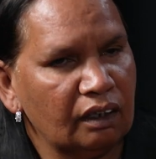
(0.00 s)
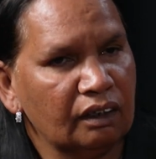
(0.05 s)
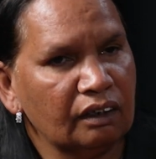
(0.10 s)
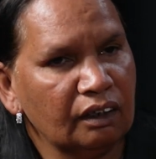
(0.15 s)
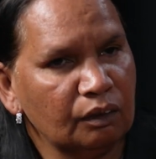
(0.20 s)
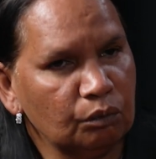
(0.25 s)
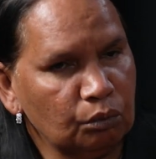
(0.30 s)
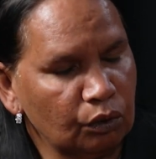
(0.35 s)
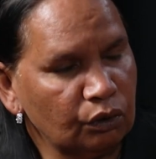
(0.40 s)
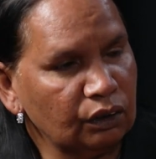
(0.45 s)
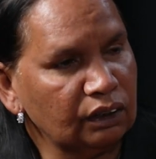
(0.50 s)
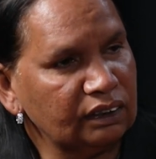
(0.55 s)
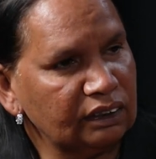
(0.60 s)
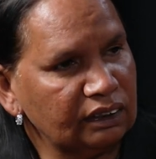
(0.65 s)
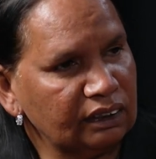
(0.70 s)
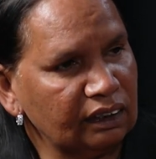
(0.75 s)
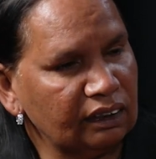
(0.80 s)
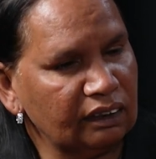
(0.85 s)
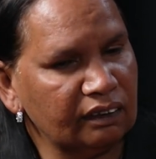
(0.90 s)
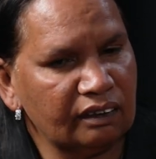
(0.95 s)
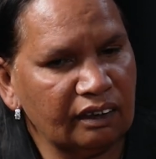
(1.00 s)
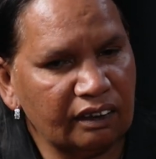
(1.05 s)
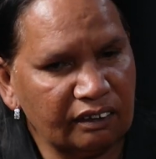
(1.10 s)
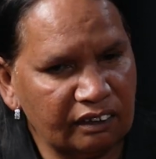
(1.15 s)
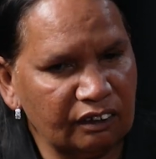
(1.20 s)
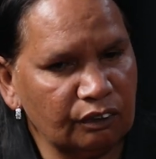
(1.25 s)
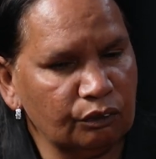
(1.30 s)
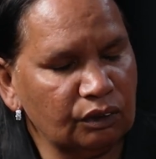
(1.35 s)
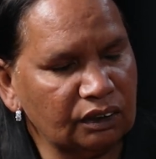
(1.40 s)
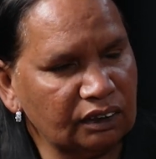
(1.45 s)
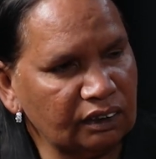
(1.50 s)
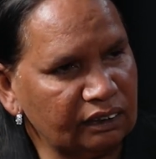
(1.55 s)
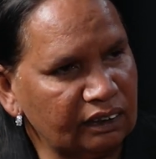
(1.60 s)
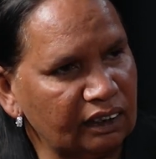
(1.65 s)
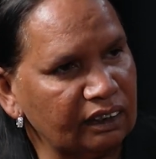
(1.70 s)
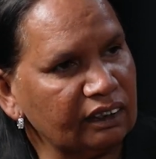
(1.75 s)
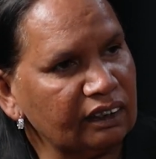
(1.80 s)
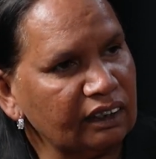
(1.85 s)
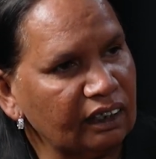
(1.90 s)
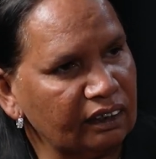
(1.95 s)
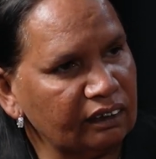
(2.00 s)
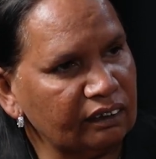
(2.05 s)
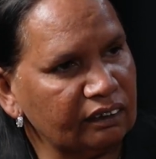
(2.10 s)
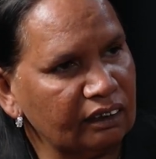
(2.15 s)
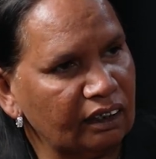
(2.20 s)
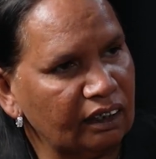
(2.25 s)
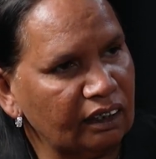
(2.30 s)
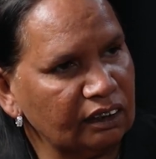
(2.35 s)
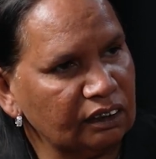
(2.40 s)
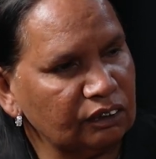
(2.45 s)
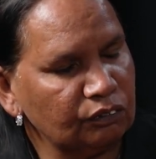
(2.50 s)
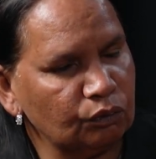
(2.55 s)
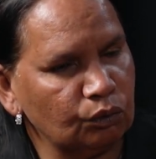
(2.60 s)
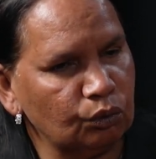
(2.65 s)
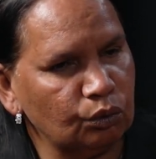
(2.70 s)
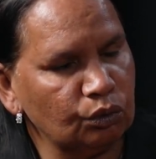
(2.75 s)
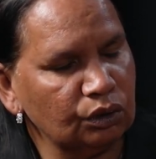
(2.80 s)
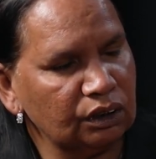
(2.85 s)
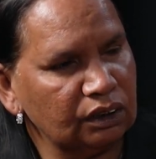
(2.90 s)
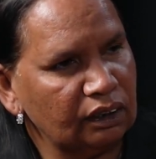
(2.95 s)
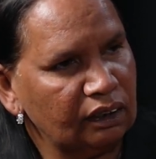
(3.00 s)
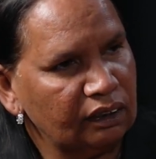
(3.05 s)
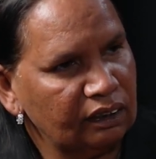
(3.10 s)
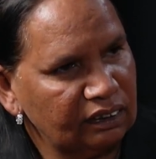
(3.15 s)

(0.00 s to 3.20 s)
They want to see that there is a dedicated task force